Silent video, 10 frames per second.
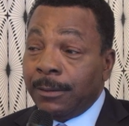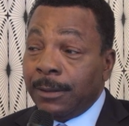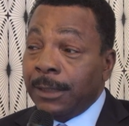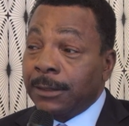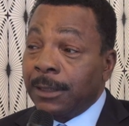
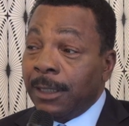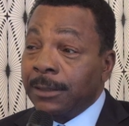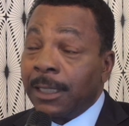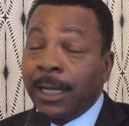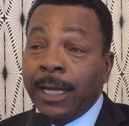as
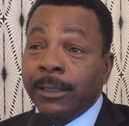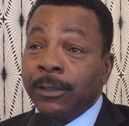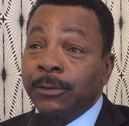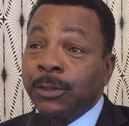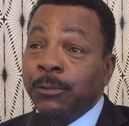the line
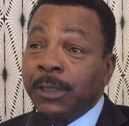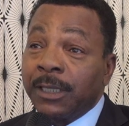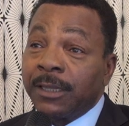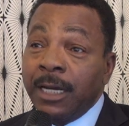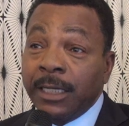goes, who would
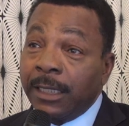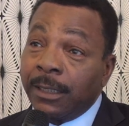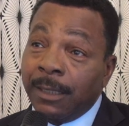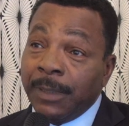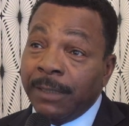have thunk it?
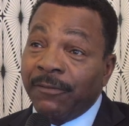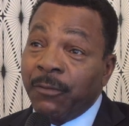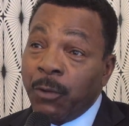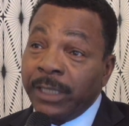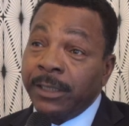
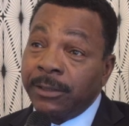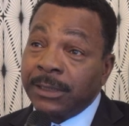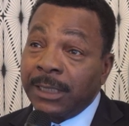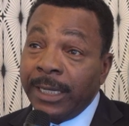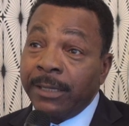40
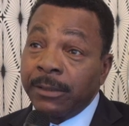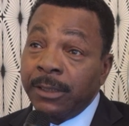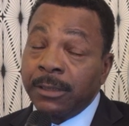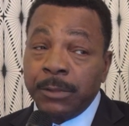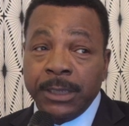years later,
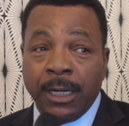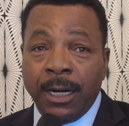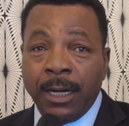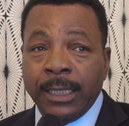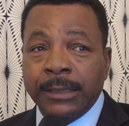here we
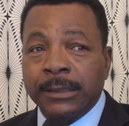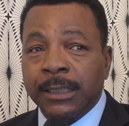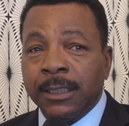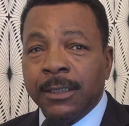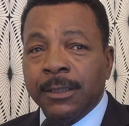are, and
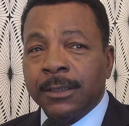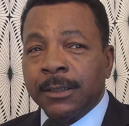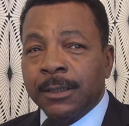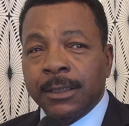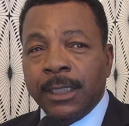
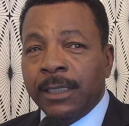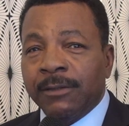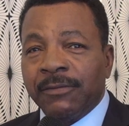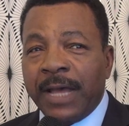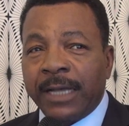
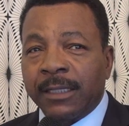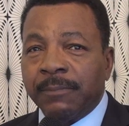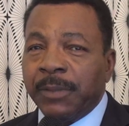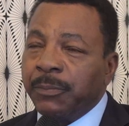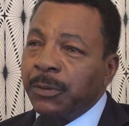the fact
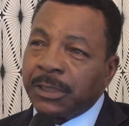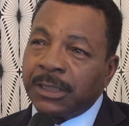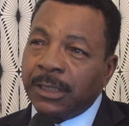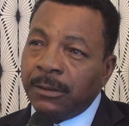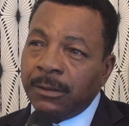that people
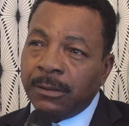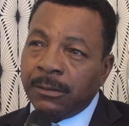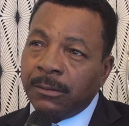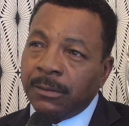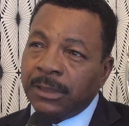still
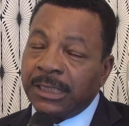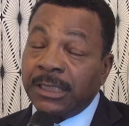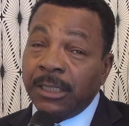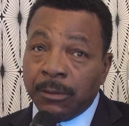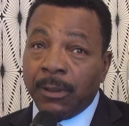
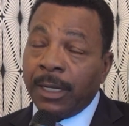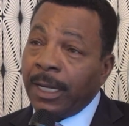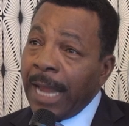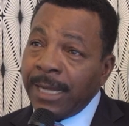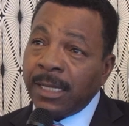
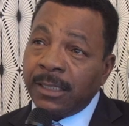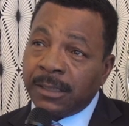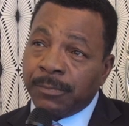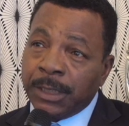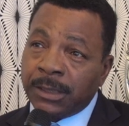like it
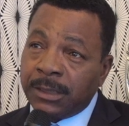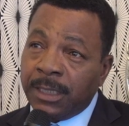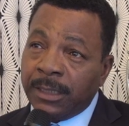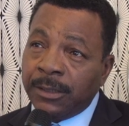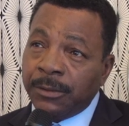as much as
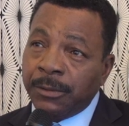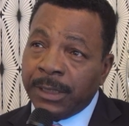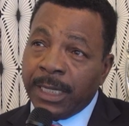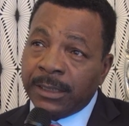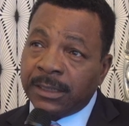they do,
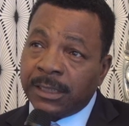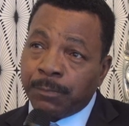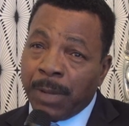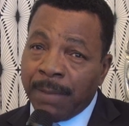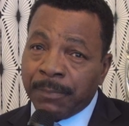and that it's as
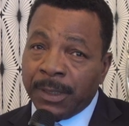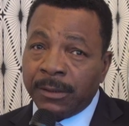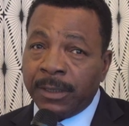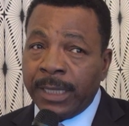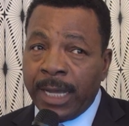
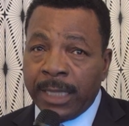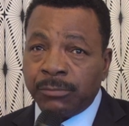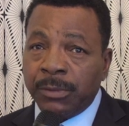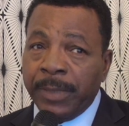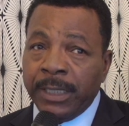popular and has
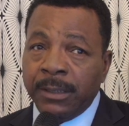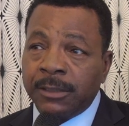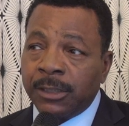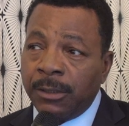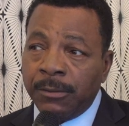
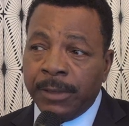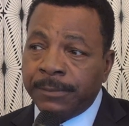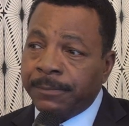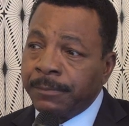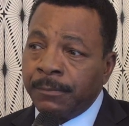remained so,
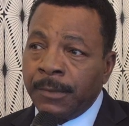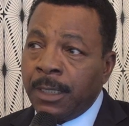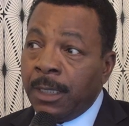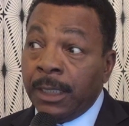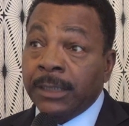and
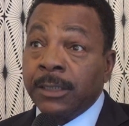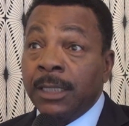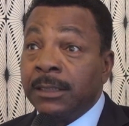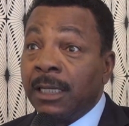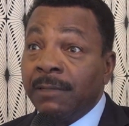is
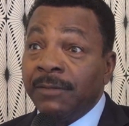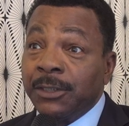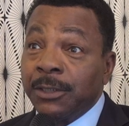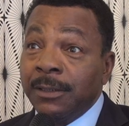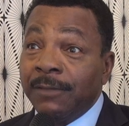on
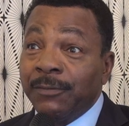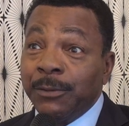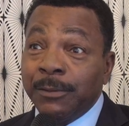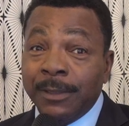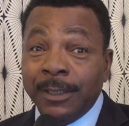television. If
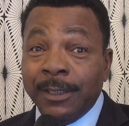you